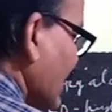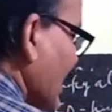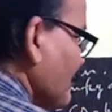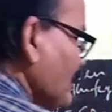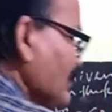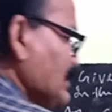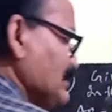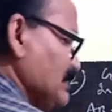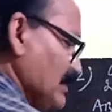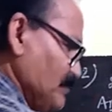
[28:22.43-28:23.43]
AB
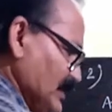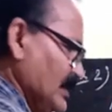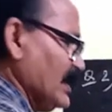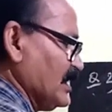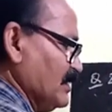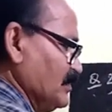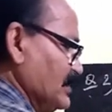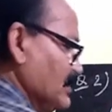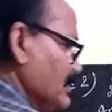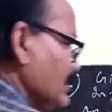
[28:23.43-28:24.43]
means the pillar
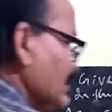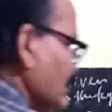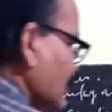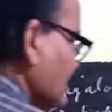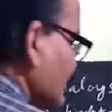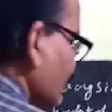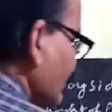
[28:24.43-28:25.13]
AB is